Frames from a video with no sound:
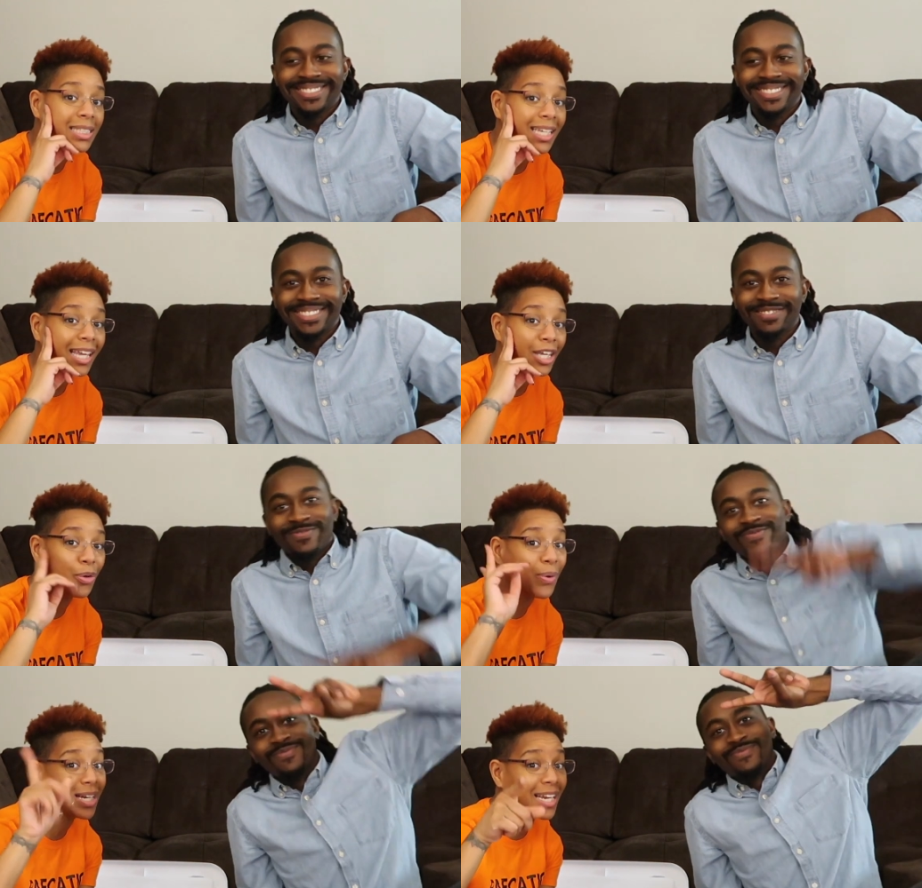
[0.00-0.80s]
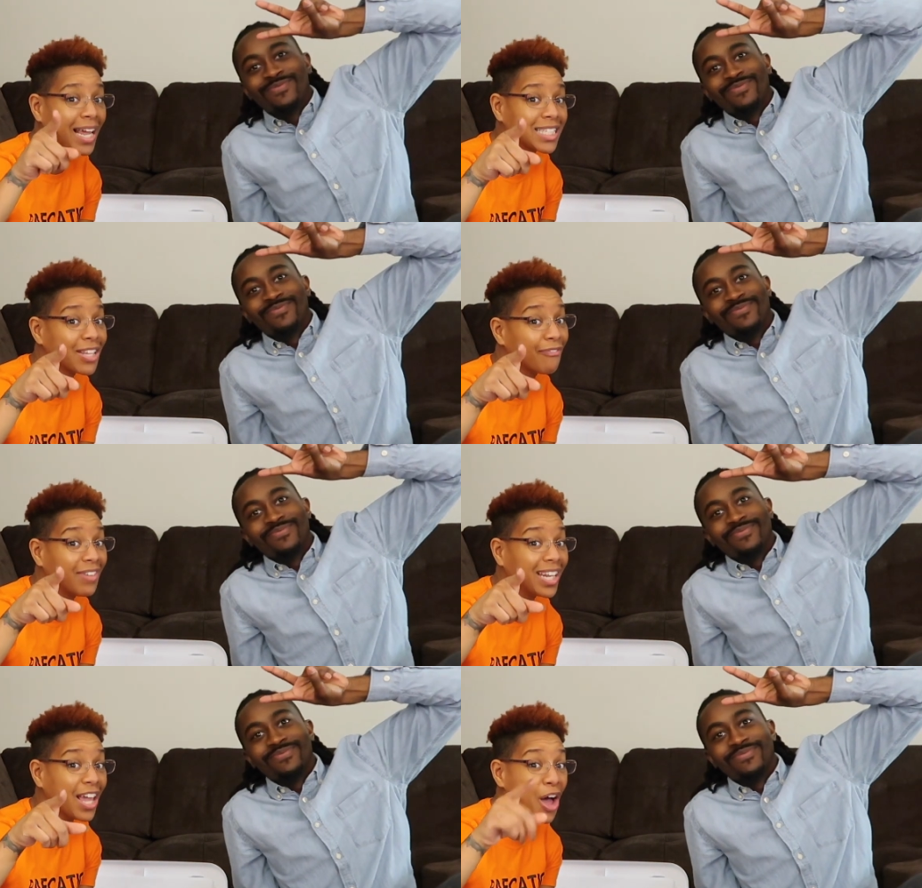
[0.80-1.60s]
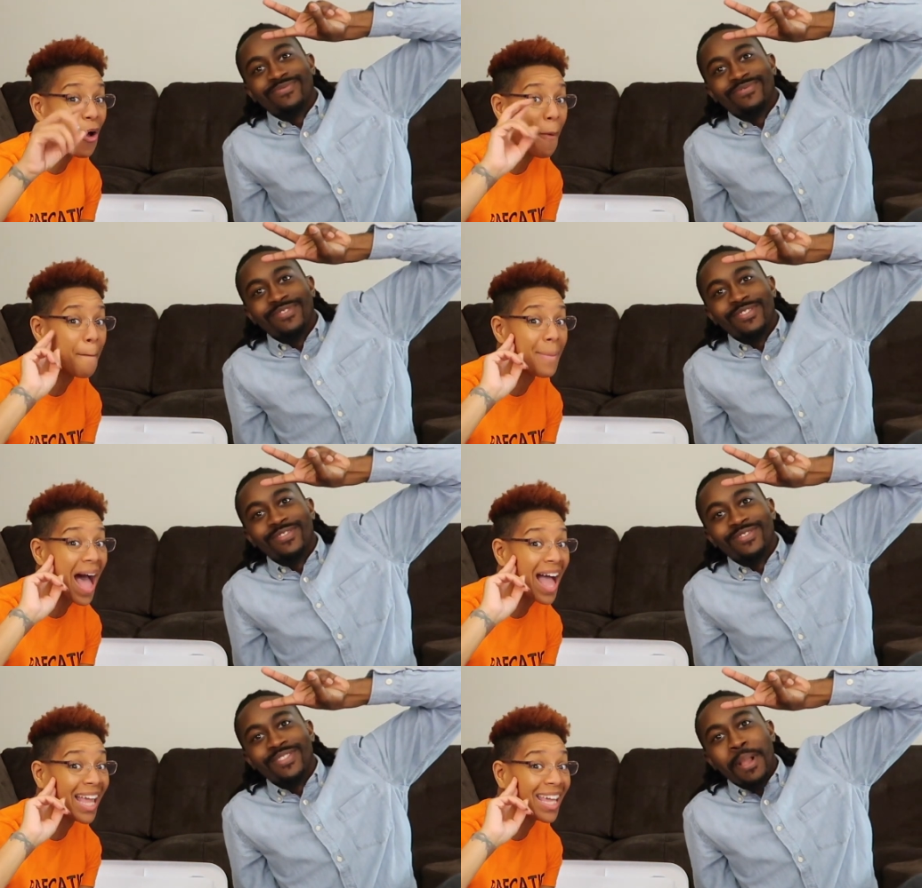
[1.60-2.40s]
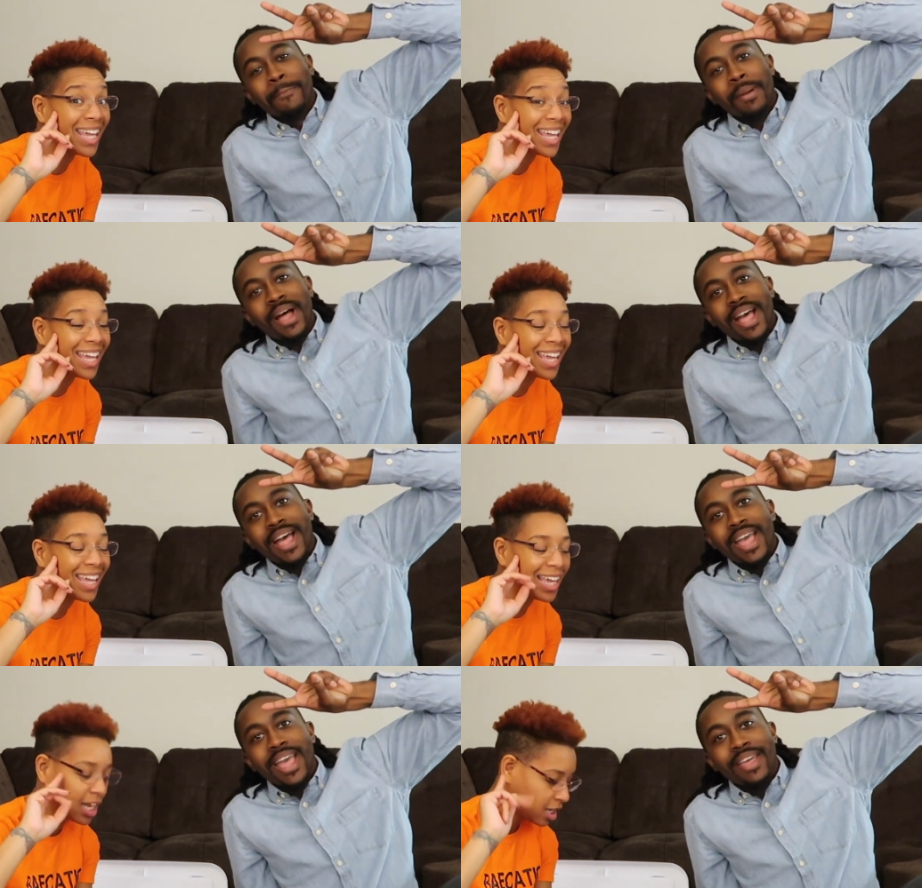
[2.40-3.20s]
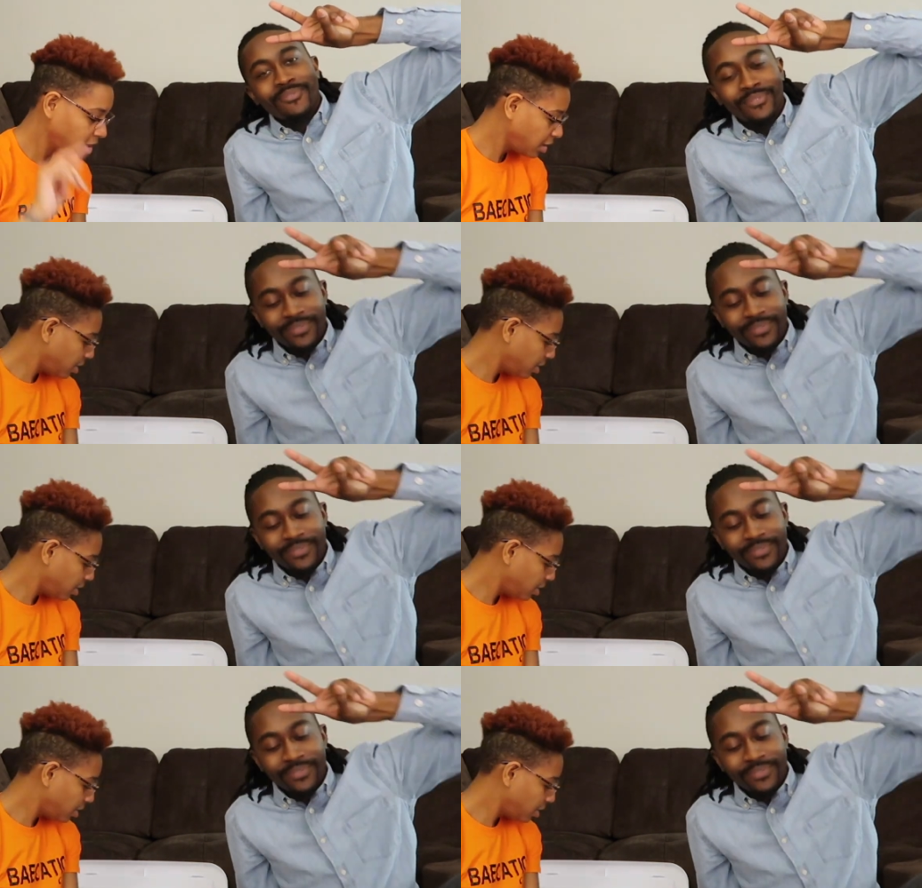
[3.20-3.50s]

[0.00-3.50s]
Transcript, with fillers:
Speaker 1: See you in the next video. Bye. Bye